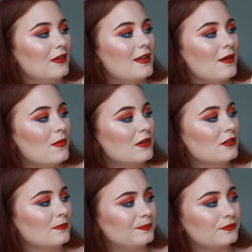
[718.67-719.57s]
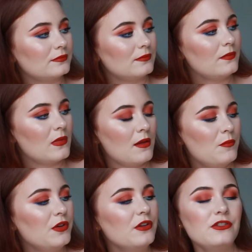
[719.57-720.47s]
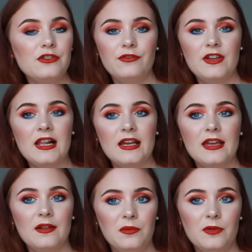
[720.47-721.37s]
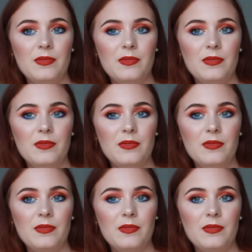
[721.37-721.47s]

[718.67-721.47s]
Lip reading: it that much, because you feel like it will